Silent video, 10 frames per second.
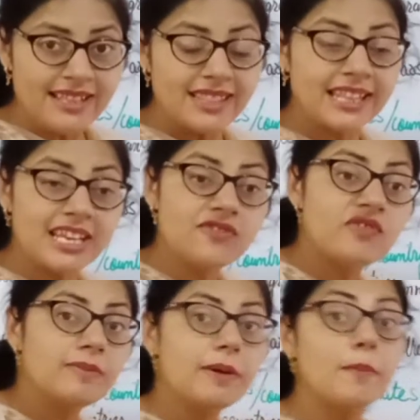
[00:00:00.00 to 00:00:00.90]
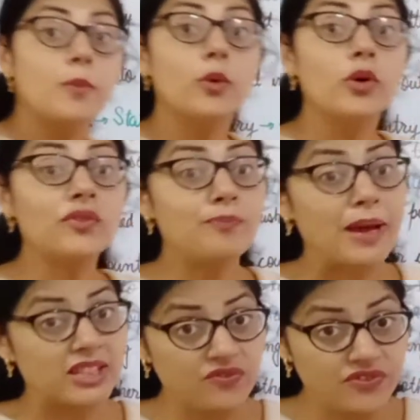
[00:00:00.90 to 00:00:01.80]
then it will be more
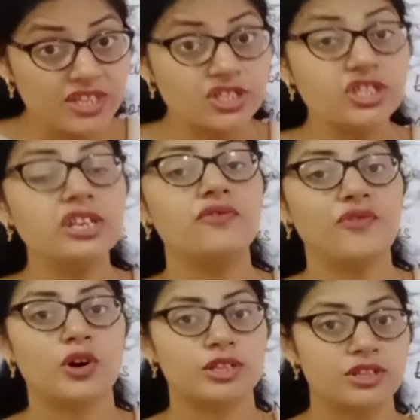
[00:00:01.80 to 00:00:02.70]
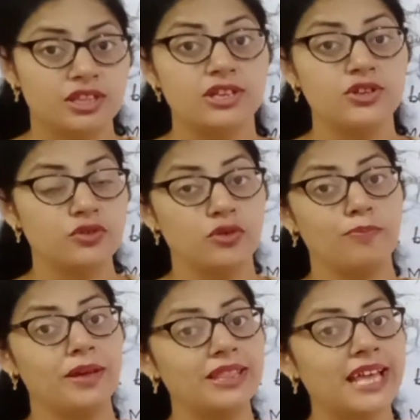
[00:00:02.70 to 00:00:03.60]
beneficial for the
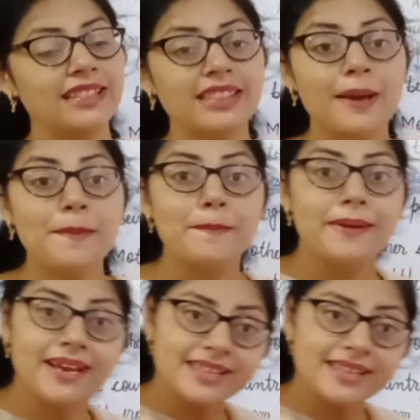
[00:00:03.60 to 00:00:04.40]
European, then they made